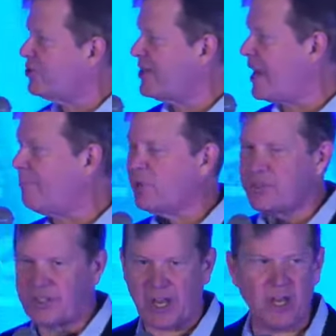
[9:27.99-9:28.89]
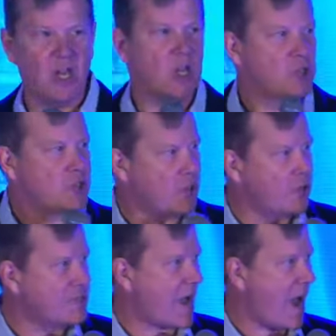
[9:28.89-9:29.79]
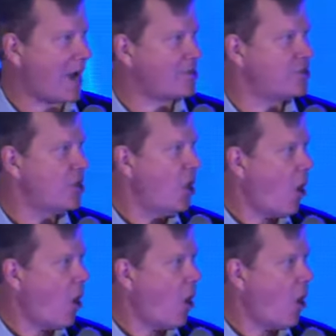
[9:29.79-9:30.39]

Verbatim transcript: 10% surtax